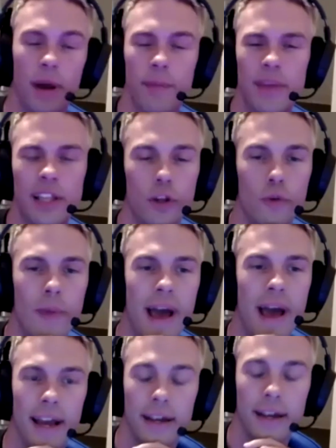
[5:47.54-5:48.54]
be Lume.
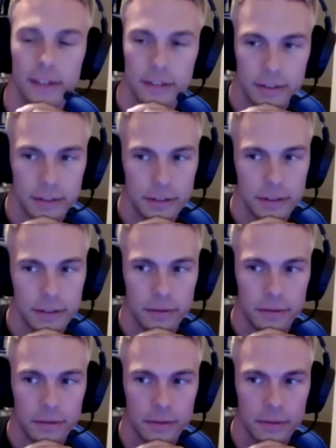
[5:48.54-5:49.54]
I
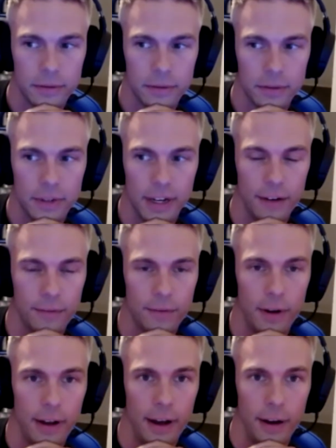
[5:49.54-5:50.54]
got to
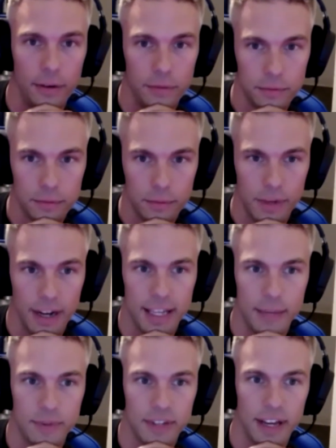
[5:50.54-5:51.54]
find out, but I
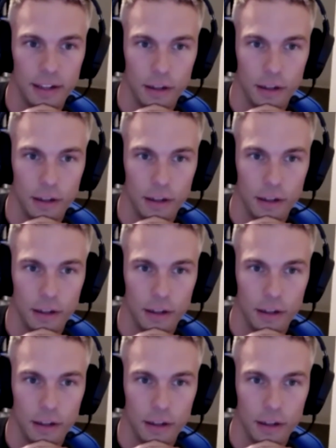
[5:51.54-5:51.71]
keep saying Loom.